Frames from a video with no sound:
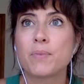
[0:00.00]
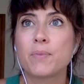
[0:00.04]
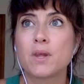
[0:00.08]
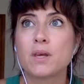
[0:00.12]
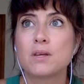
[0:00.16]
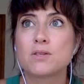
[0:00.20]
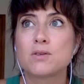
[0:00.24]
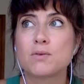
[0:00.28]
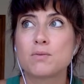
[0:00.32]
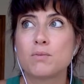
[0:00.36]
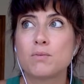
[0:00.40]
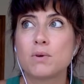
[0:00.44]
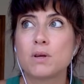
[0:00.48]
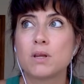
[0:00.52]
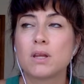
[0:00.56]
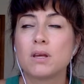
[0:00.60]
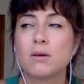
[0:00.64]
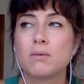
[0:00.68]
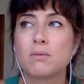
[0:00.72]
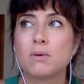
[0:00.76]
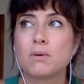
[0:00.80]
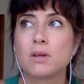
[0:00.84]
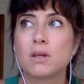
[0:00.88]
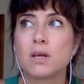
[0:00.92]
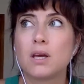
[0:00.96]
it's a
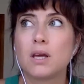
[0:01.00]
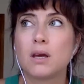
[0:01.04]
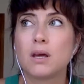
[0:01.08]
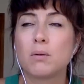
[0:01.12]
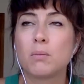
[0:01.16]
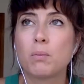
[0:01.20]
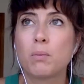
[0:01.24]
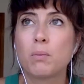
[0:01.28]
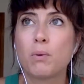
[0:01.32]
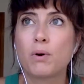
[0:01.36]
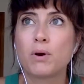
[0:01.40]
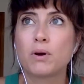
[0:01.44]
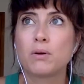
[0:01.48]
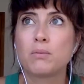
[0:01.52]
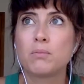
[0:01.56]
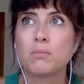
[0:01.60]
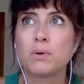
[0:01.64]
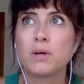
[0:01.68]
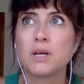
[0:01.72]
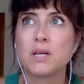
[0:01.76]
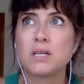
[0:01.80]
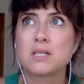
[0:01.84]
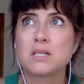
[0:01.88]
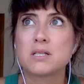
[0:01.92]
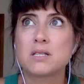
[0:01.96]
really, really important
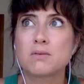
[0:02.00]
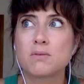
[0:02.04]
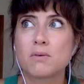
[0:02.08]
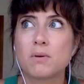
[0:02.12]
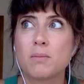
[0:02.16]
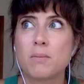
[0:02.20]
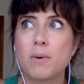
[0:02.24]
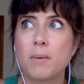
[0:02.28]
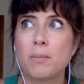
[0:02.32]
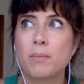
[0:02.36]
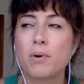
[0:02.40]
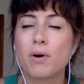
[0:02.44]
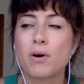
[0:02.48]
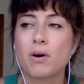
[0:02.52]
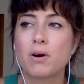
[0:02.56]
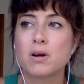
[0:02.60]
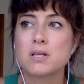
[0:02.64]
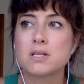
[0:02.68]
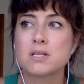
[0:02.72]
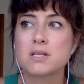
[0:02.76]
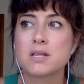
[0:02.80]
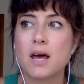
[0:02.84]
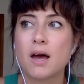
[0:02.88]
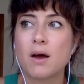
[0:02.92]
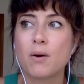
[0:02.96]
piece to remember,
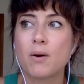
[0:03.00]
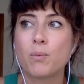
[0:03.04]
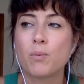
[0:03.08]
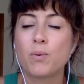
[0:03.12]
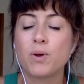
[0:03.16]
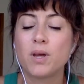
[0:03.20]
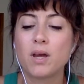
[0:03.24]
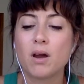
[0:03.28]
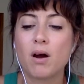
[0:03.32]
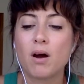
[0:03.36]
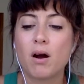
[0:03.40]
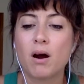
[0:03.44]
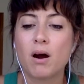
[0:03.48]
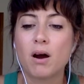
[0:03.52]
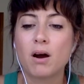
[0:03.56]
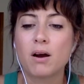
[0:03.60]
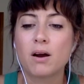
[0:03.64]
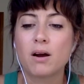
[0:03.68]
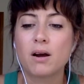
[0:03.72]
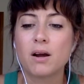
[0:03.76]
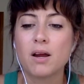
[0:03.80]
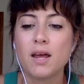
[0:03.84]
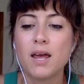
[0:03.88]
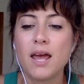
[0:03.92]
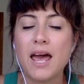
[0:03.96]
is that we
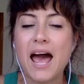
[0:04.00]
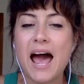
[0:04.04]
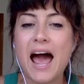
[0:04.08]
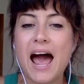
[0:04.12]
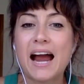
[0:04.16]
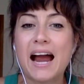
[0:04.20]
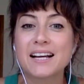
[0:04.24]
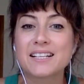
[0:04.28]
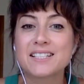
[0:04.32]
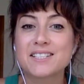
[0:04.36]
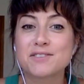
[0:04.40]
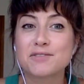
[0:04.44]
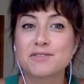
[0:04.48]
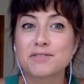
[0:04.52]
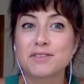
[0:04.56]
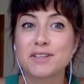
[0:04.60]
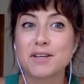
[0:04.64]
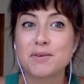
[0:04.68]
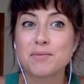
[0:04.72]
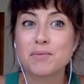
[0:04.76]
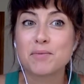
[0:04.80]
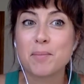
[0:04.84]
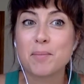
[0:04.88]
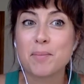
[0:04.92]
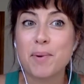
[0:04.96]
are
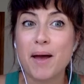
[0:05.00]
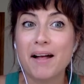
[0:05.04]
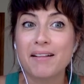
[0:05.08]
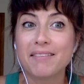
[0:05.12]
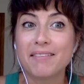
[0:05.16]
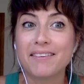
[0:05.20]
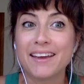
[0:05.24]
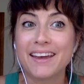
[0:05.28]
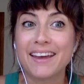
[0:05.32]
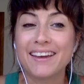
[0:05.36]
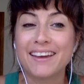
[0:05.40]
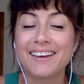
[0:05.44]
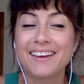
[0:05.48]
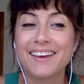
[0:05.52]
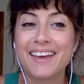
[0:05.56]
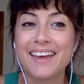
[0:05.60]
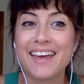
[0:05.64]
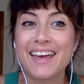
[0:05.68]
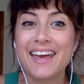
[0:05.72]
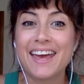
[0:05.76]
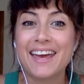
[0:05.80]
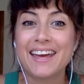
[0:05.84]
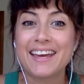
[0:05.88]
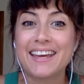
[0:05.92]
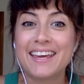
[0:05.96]
actively rebelling
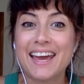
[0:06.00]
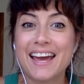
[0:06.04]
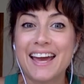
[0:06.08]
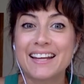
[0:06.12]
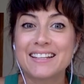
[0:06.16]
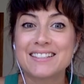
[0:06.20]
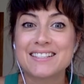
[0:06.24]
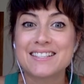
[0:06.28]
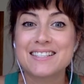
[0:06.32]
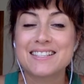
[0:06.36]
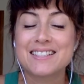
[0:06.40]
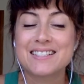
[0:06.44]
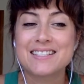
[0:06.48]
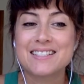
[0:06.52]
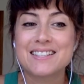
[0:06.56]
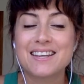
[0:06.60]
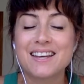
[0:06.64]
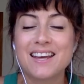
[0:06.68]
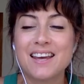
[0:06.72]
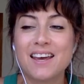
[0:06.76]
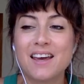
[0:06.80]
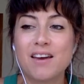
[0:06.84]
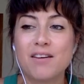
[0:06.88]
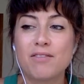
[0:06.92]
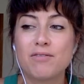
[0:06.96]
against
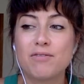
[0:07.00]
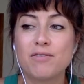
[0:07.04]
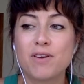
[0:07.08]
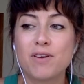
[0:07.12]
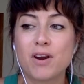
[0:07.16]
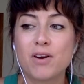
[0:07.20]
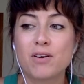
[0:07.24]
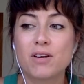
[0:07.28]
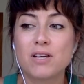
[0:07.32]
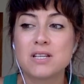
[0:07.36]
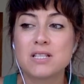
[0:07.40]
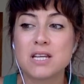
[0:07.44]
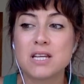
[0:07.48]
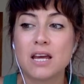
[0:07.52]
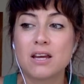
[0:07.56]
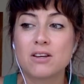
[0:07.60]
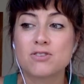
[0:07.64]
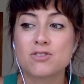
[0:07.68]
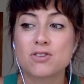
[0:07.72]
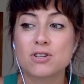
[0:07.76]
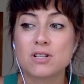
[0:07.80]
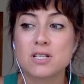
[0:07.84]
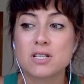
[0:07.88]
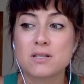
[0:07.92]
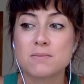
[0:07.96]
a very
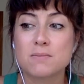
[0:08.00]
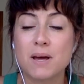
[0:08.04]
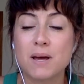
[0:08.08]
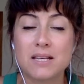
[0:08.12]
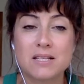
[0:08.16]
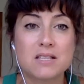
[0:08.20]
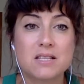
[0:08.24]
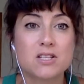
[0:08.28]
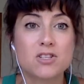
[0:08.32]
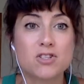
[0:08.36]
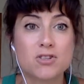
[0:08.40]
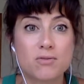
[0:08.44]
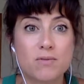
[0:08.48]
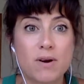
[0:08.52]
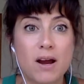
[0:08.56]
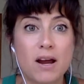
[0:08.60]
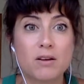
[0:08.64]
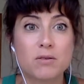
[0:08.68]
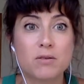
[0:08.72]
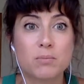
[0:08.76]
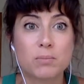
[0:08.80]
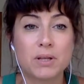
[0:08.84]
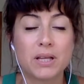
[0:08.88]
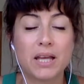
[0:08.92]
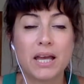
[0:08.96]
dangerous message
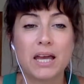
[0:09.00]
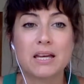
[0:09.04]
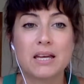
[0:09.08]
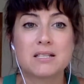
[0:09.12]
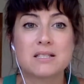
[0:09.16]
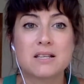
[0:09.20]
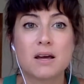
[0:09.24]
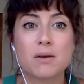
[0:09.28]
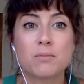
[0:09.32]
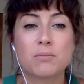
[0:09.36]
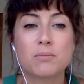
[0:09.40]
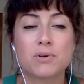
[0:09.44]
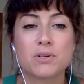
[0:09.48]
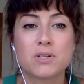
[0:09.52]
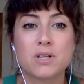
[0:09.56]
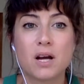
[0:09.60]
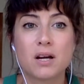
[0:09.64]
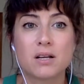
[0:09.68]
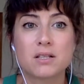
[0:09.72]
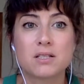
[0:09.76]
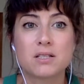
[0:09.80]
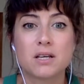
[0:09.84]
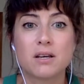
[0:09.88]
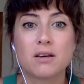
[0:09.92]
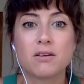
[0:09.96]
around play is
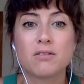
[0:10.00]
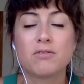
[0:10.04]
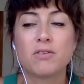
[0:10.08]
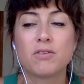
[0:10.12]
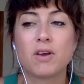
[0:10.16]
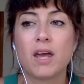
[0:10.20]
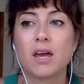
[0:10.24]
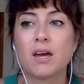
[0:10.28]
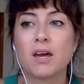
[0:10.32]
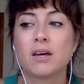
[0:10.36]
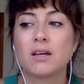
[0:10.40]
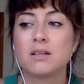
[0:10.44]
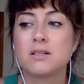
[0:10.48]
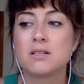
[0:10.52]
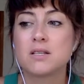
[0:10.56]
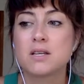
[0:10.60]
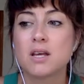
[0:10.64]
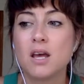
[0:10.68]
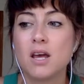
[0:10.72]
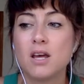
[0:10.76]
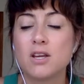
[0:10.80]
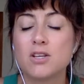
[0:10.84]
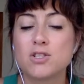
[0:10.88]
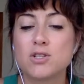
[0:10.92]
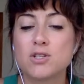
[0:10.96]
unproductive, and
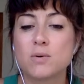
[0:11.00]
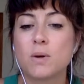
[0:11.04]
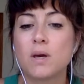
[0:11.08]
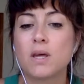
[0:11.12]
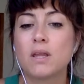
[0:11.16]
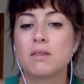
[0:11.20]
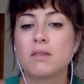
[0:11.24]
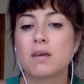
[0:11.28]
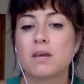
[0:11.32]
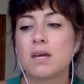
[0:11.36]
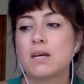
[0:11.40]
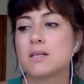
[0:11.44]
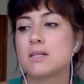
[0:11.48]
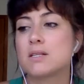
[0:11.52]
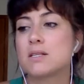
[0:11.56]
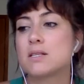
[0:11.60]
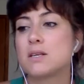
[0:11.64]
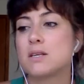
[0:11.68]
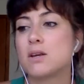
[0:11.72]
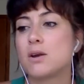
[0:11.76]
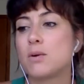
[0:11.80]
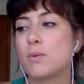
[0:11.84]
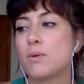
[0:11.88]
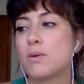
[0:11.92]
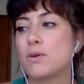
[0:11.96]
doing things
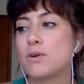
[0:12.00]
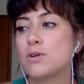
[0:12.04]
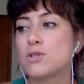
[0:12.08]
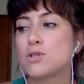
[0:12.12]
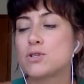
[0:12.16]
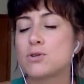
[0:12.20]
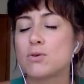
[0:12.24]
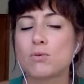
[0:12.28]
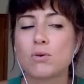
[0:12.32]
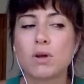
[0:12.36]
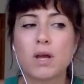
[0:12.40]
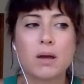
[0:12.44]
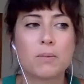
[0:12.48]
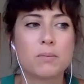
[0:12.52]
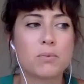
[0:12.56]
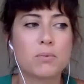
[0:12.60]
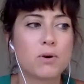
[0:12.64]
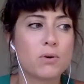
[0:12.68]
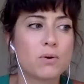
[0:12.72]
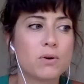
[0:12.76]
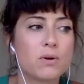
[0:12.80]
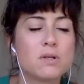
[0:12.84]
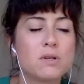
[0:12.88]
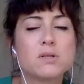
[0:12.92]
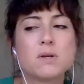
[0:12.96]
you know, whether it's soul camp or
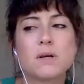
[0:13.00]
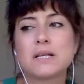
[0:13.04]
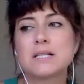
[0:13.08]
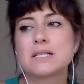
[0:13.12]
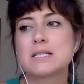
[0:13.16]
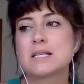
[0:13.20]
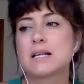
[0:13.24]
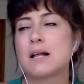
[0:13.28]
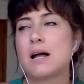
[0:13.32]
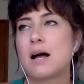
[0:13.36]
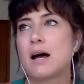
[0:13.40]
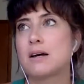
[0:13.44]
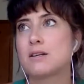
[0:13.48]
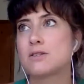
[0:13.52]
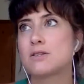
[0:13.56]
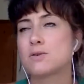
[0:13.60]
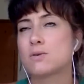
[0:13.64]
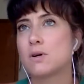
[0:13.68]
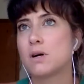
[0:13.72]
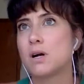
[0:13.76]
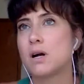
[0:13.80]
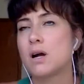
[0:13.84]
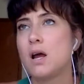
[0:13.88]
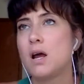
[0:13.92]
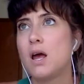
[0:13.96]
going to dance class
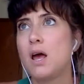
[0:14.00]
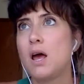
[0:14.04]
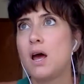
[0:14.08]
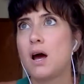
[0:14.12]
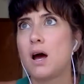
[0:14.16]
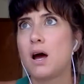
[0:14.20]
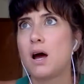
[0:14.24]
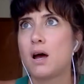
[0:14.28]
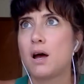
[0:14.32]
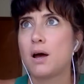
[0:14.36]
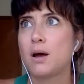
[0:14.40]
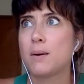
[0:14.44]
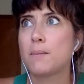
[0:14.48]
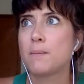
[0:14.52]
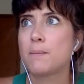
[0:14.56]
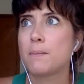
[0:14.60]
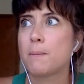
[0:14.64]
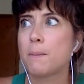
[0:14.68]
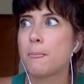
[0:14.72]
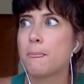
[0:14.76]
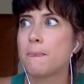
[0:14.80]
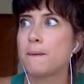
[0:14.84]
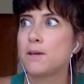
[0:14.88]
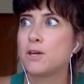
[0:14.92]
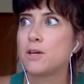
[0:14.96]
or,
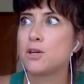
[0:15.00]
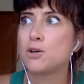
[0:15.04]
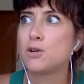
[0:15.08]
you